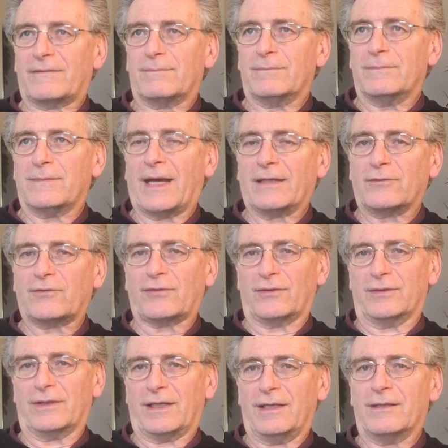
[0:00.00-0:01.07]

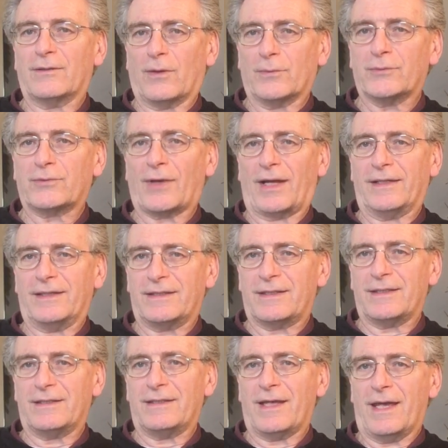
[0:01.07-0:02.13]
mentioned in
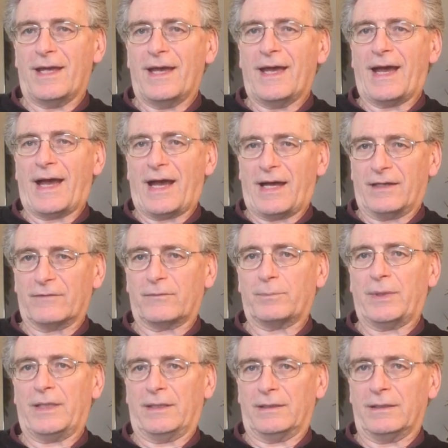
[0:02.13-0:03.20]
non-duality as
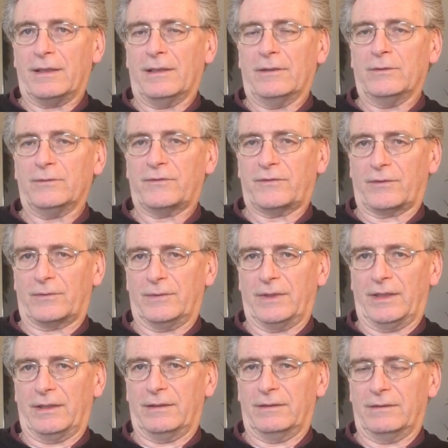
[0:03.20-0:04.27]
being
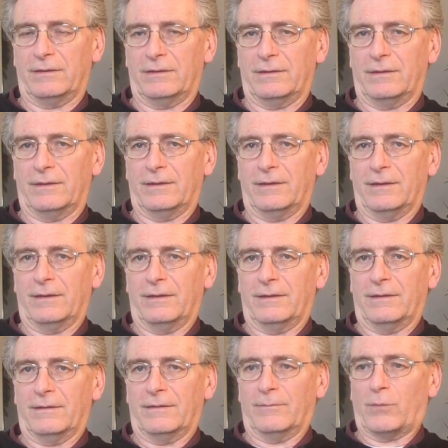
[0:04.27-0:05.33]
illusory.
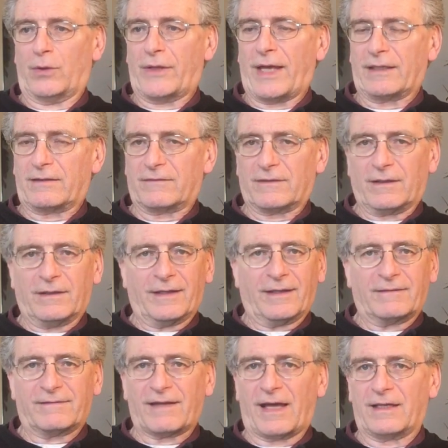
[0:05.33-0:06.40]
But that's
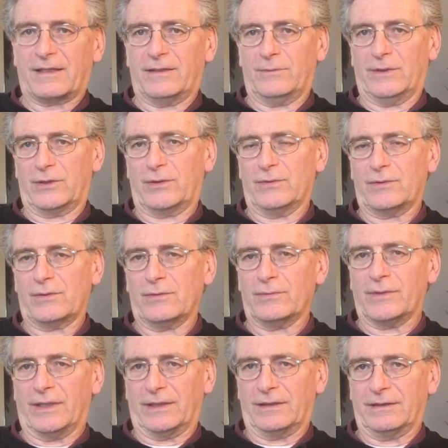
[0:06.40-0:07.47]
exactly what you're
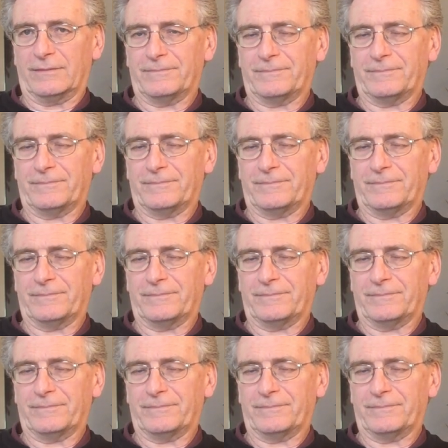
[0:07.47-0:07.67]
doing.